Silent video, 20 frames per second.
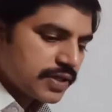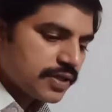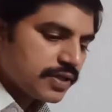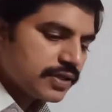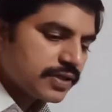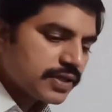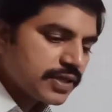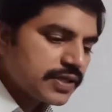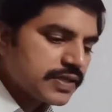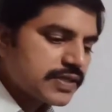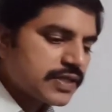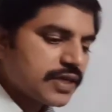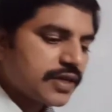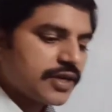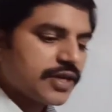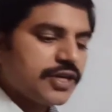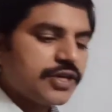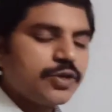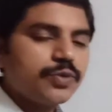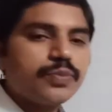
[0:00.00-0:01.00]
things are
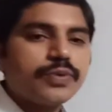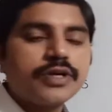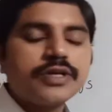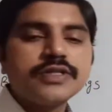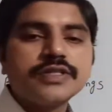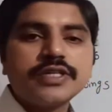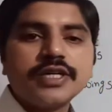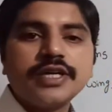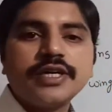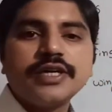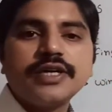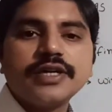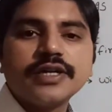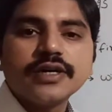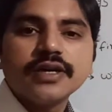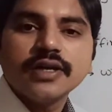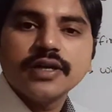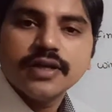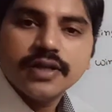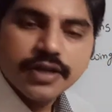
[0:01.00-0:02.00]
right to present.
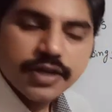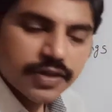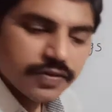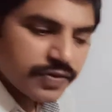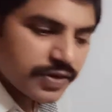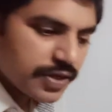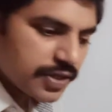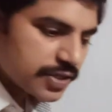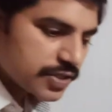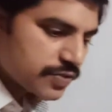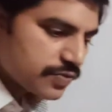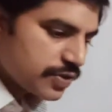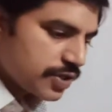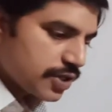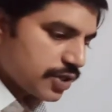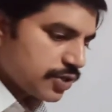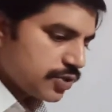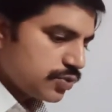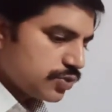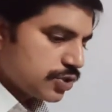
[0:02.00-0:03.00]
Nowadays we
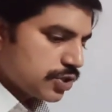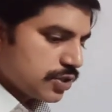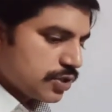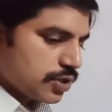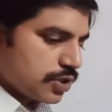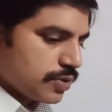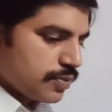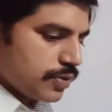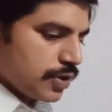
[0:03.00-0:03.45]
are using them.